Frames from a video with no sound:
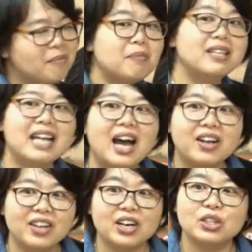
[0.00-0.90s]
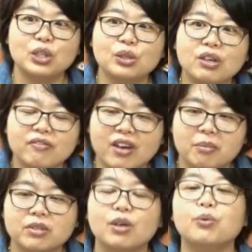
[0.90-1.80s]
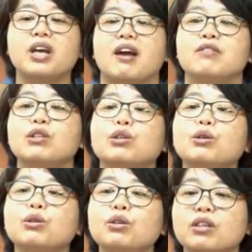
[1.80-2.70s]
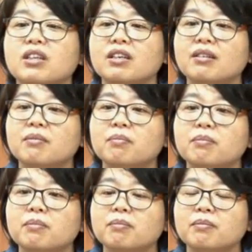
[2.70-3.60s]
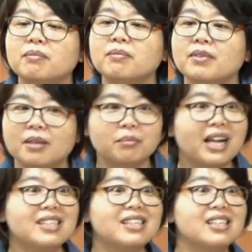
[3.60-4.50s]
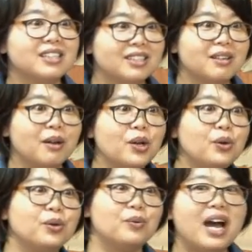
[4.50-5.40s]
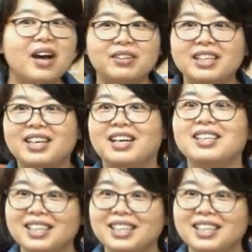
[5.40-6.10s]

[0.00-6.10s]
but now there are 2 of them, so we have 2 blusses. Oh, wow, Lydia.